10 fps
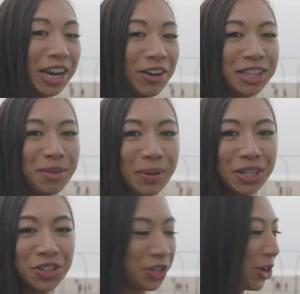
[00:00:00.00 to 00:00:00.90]
out at the beach,
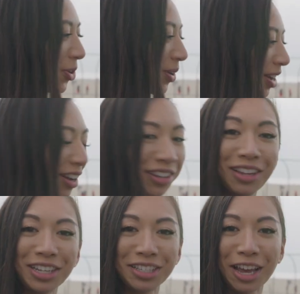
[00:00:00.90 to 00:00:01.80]
so uh,
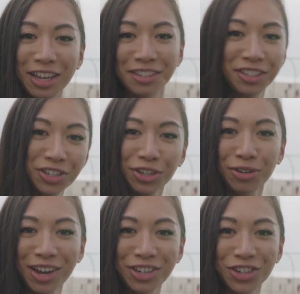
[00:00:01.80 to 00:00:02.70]
let's head to the
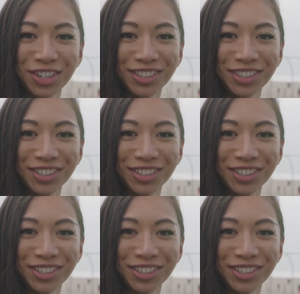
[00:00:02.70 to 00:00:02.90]
garage.